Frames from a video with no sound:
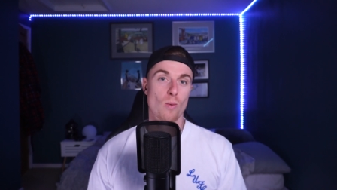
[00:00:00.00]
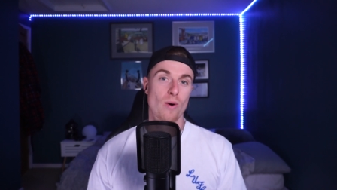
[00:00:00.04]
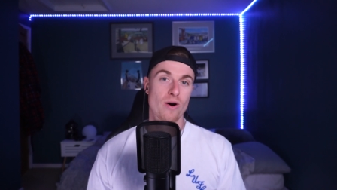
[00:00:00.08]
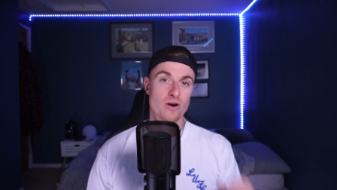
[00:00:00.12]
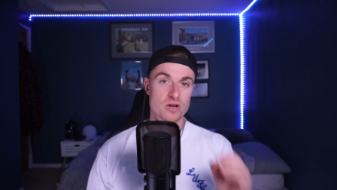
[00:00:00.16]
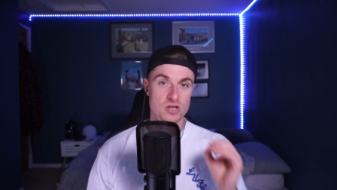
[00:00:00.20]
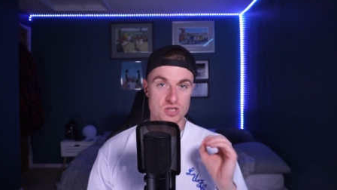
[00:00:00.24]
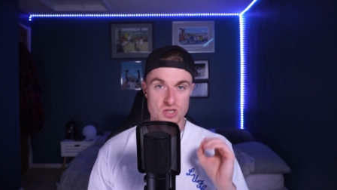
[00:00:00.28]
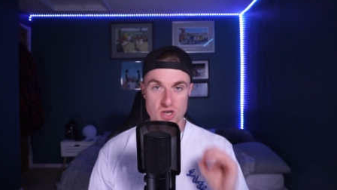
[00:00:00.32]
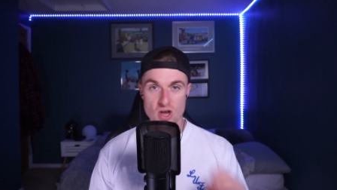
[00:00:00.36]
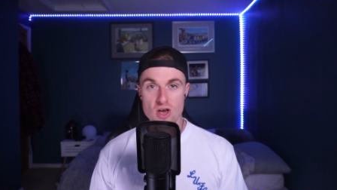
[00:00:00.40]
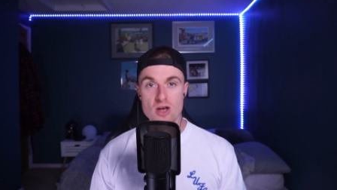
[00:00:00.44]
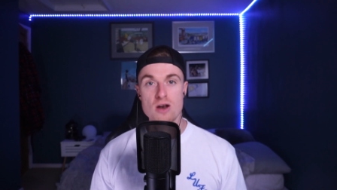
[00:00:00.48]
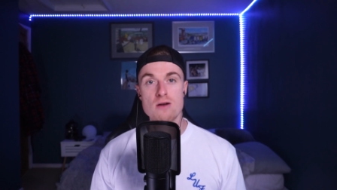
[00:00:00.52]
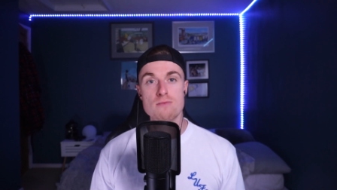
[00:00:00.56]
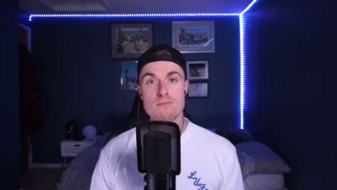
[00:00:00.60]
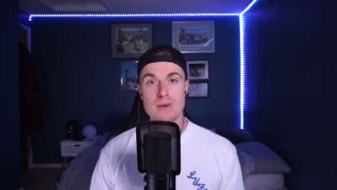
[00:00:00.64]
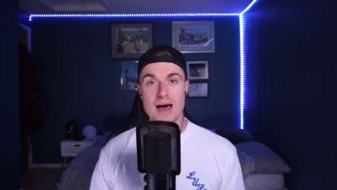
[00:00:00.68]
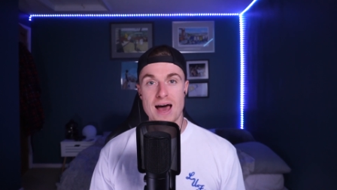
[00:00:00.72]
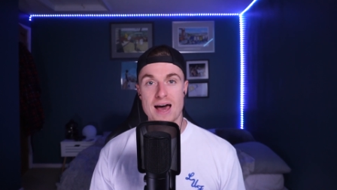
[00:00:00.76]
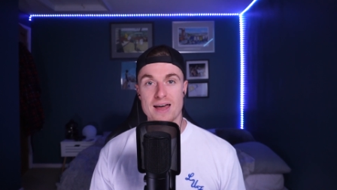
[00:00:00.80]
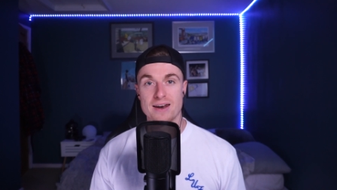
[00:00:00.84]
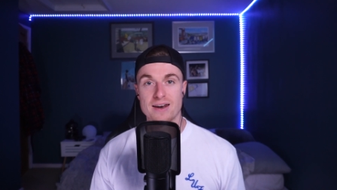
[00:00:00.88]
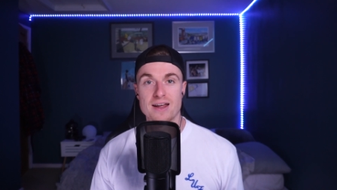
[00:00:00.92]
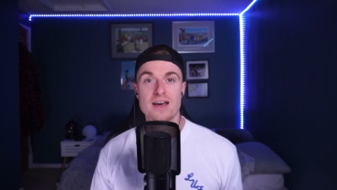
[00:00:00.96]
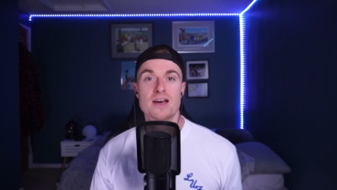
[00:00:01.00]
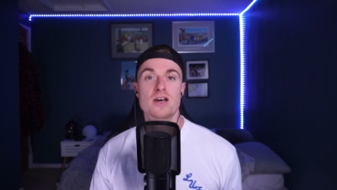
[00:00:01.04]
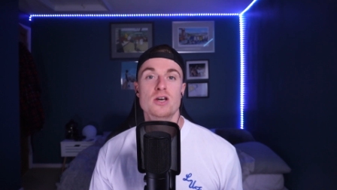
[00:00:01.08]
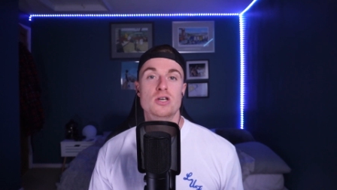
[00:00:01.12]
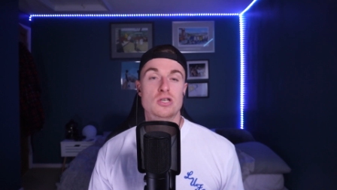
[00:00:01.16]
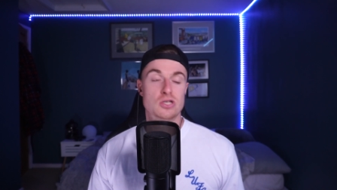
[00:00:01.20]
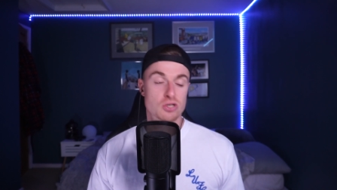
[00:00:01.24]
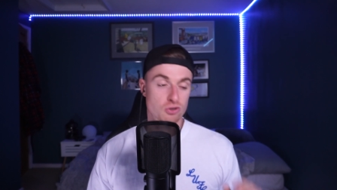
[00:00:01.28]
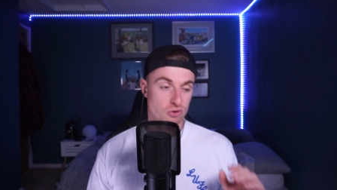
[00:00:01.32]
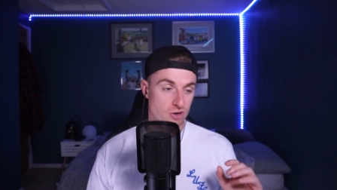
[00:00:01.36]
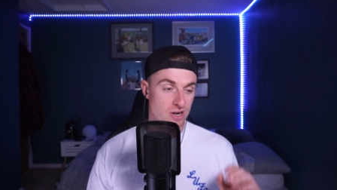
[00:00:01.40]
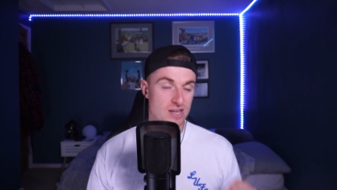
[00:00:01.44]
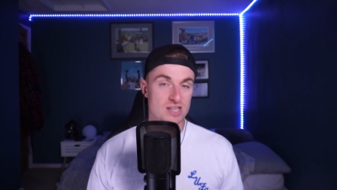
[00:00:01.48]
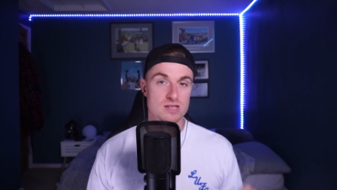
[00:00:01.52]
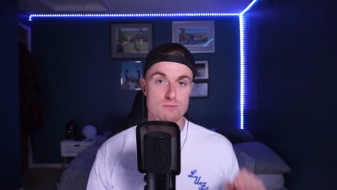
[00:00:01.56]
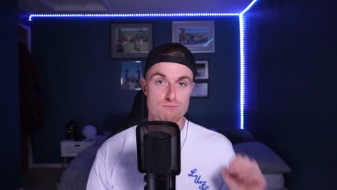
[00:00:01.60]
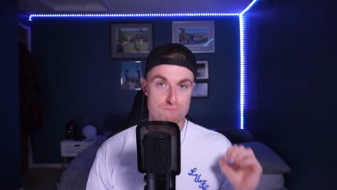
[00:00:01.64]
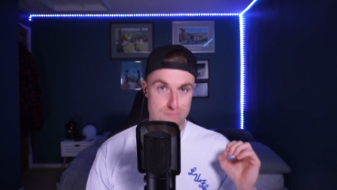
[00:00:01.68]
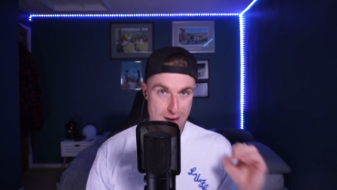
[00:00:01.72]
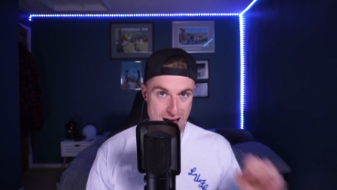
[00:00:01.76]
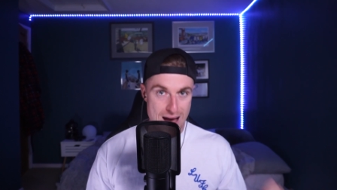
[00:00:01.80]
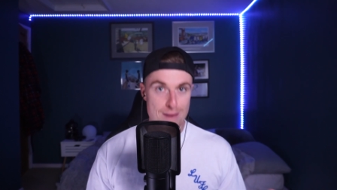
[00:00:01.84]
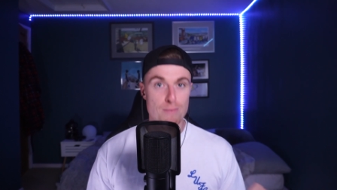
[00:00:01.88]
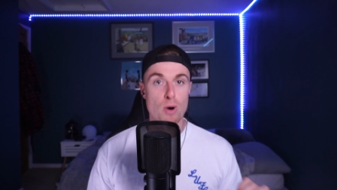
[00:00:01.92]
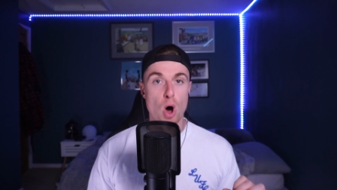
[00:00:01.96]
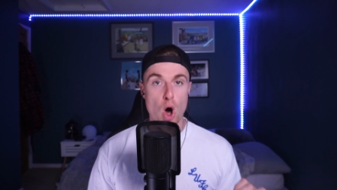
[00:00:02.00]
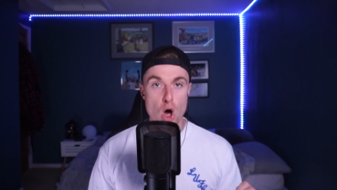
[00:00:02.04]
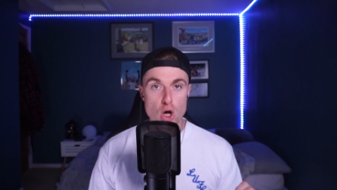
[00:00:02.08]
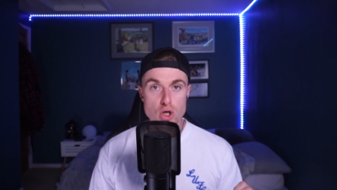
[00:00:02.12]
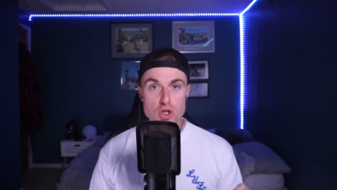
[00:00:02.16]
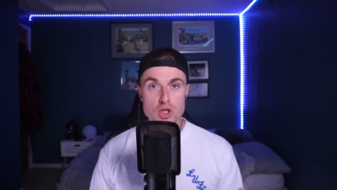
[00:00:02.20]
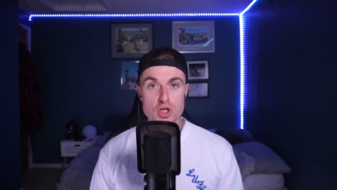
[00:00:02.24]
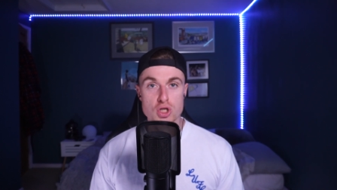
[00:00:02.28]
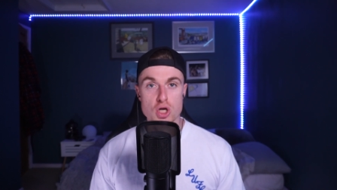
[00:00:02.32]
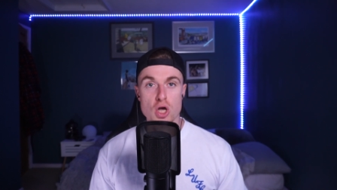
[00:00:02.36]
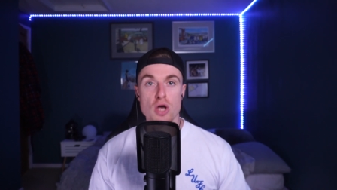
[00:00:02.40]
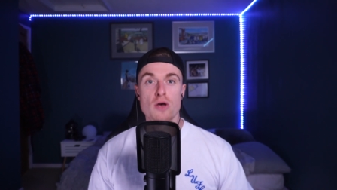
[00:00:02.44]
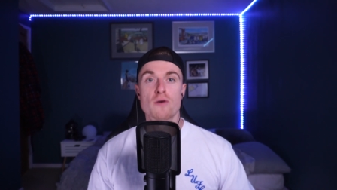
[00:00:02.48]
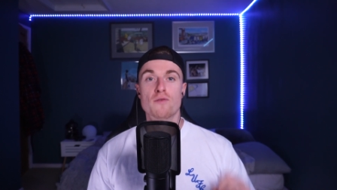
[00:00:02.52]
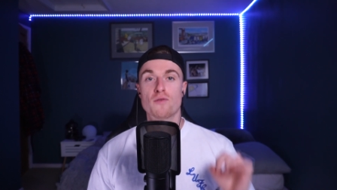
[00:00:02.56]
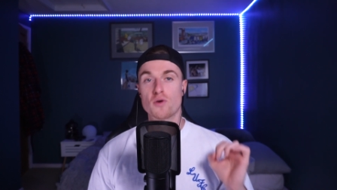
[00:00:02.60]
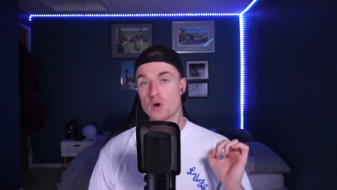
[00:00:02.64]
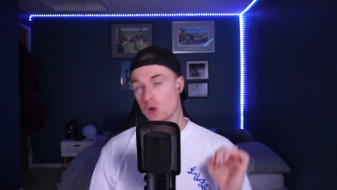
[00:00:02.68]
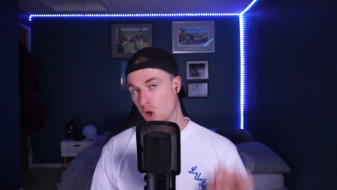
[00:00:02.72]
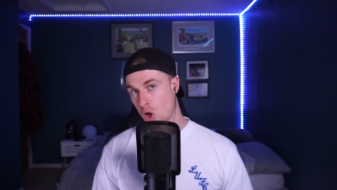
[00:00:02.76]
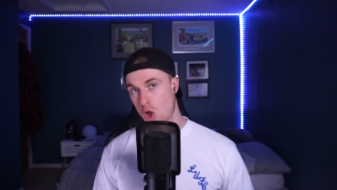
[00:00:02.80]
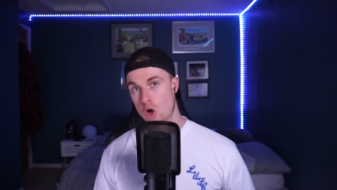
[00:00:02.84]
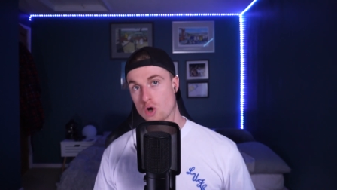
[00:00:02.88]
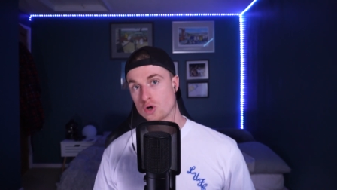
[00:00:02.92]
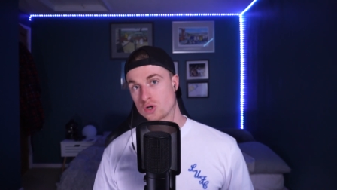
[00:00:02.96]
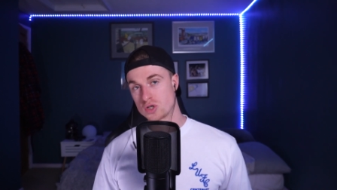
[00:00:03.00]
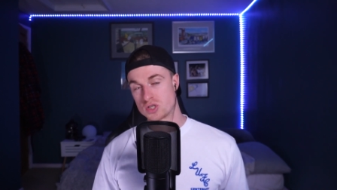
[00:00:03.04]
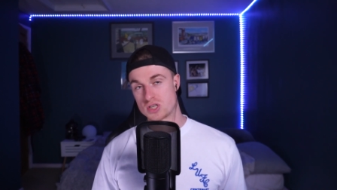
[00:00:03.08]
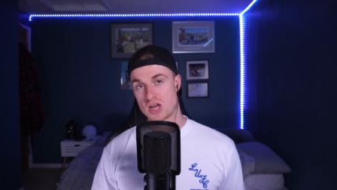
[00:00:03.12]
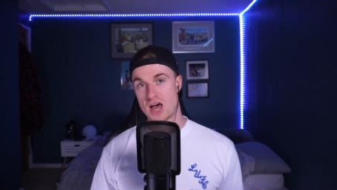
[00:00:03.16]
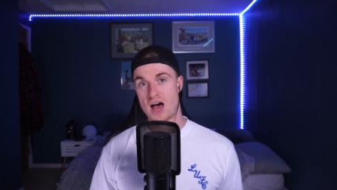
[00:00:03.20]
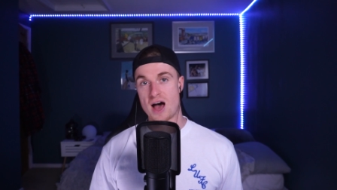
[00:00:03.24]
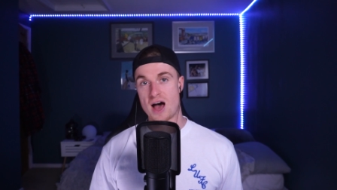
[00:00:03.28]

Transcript: where a certain man screens Bamos for a long